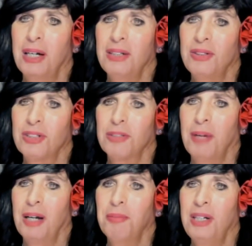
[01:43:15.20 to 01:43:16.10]
just
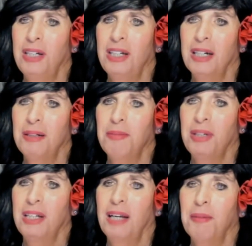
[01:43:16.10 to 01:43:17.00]
my opinion, that
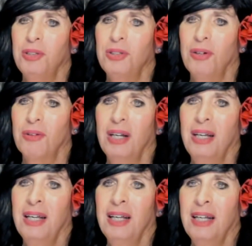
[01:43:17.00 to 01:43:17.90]
became a joke.
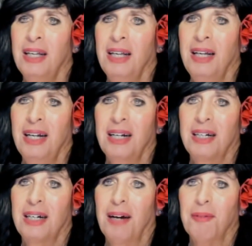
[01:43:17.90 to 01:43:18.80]

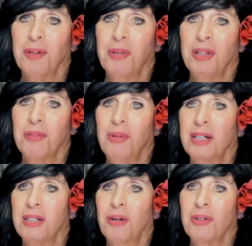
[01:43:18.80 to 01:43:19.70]
Covered with
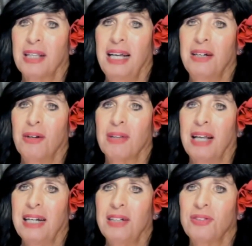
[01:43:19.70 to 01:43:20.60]
what? Go to
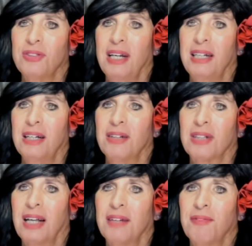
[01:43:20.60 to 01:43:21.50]
Legoland in San Diego. It's
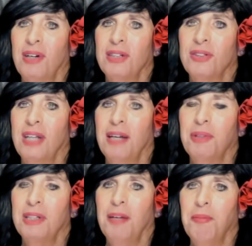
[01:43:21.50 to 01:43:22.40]
a lot of fun to see
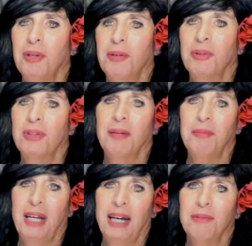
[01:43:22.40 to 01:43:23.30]
what they build with them.
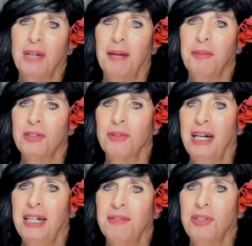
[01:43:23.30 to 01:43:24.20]
Yeah, Robin
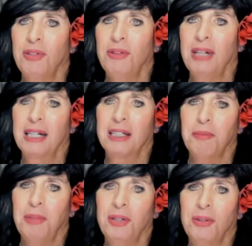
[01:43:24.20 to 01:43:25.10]
Granium too. That
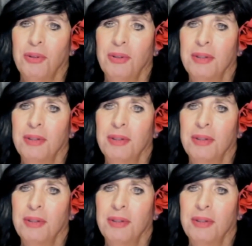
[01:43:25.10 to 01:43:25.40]
could be cool.